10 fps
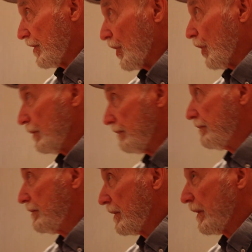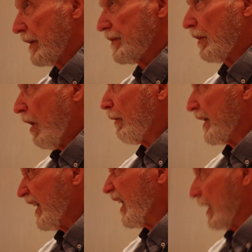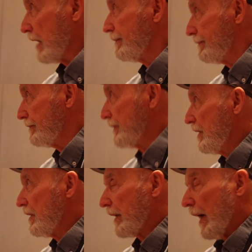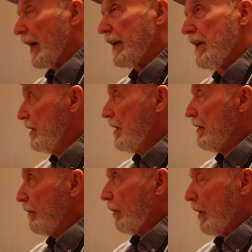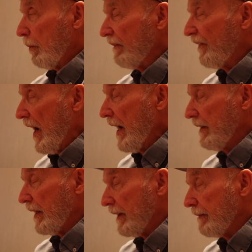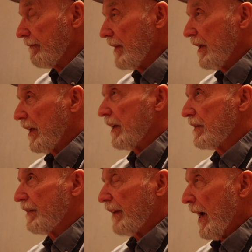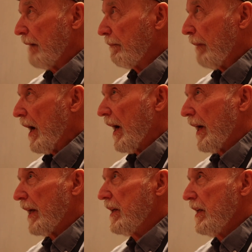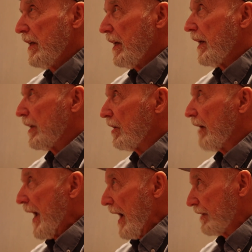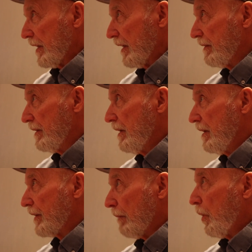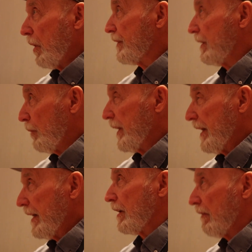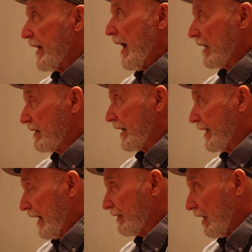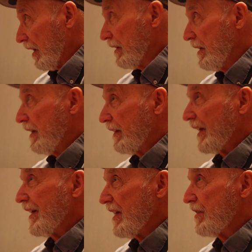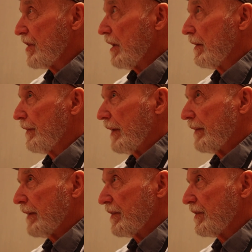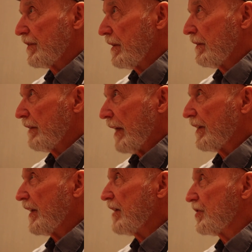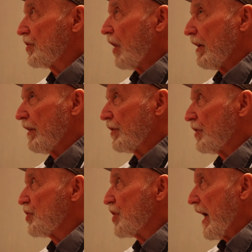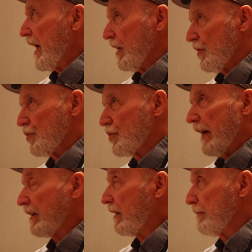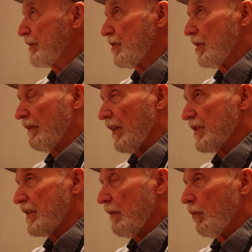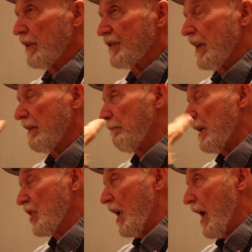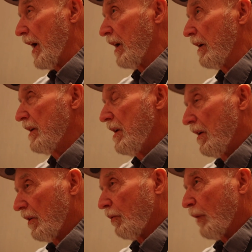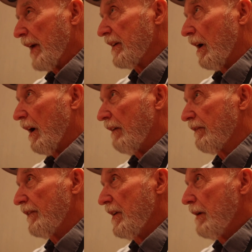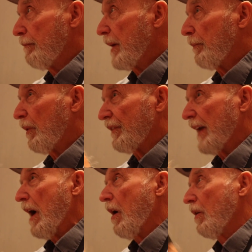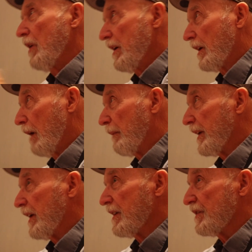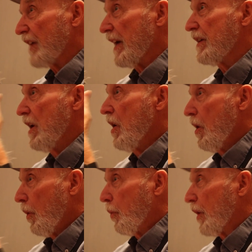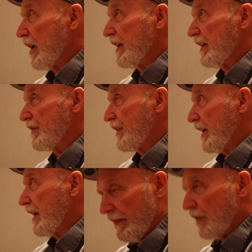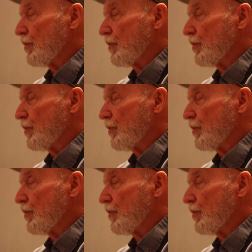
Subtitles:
to do because they're already in it, okay? But what we're finding is that by interacting, the more that we interact together, the easier that things start to change. At Clemson University, we're seeing a much higher rate of people now coming in and saying, where is the